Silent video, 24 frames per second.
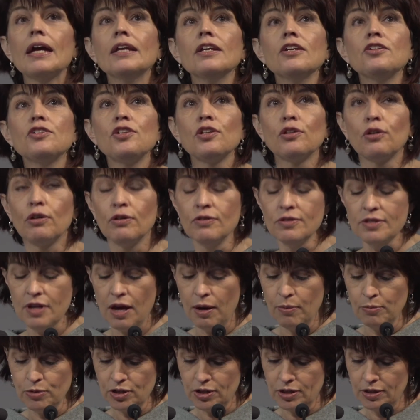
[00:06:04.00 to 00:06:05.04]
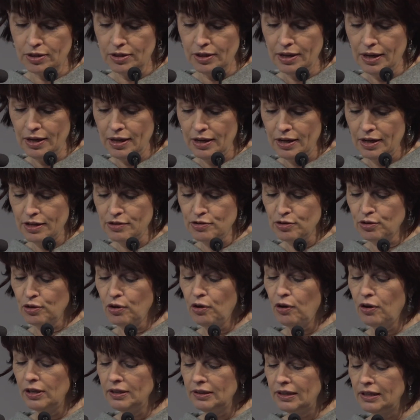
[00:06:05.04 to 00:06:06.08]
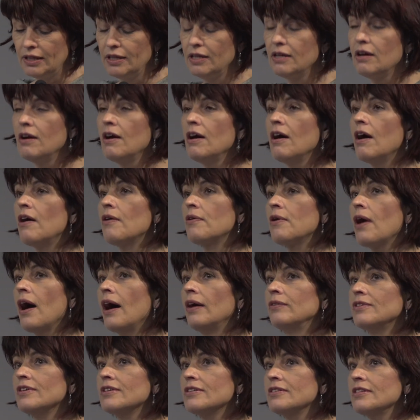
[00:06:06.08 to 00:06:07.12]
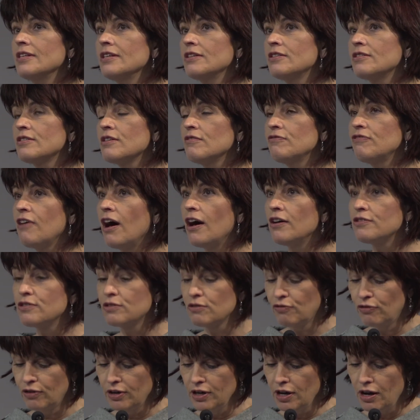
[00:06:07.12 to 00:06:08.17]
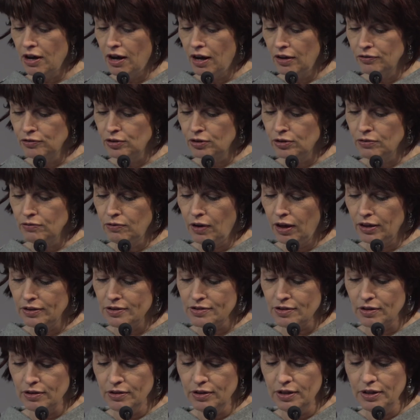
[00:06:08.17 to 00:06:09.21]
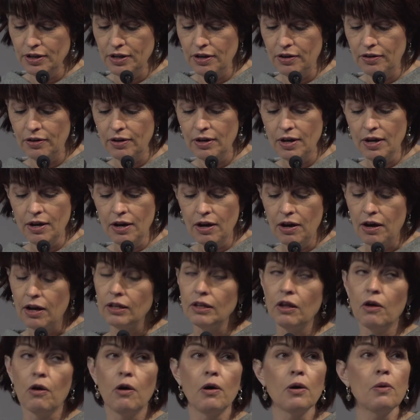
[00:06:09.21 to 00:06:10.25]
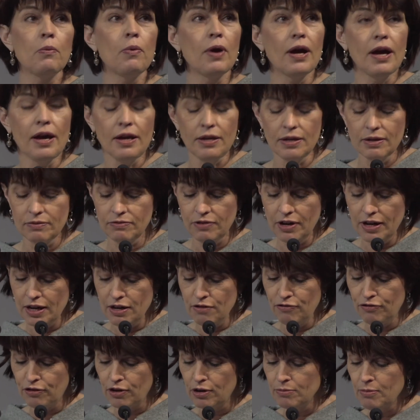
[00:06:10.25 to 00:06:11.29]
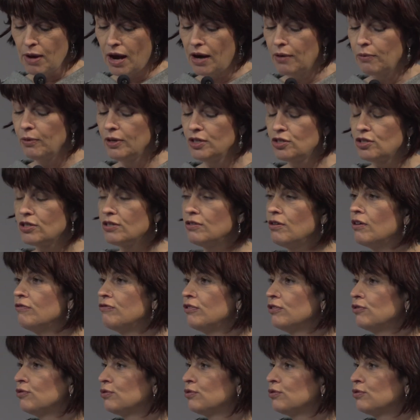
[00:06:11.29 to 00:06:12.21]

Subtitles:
energy consumption is currently around 6,300 watts a year, a long way away from our vision of a